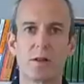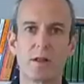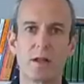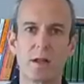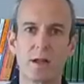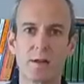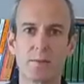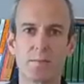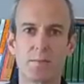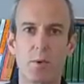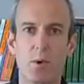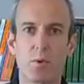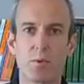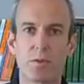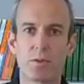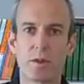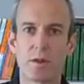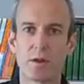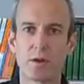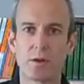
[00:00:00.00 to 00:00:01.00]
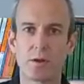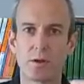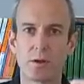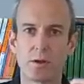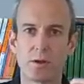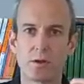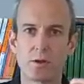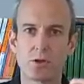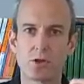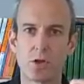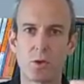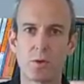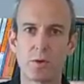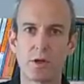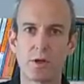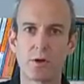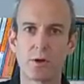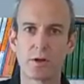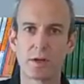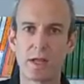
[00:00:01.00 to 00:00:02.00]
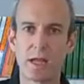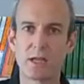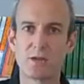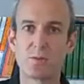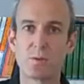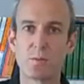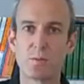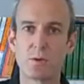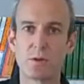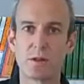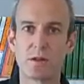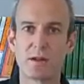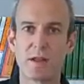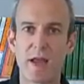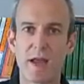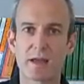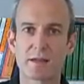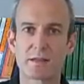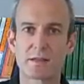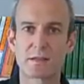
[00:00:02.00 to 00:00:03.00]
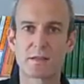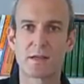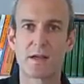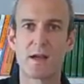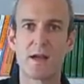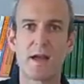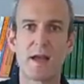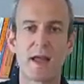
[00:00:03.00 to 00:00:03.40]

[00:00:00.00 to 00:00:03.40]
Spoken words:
really both showing your engagement with the text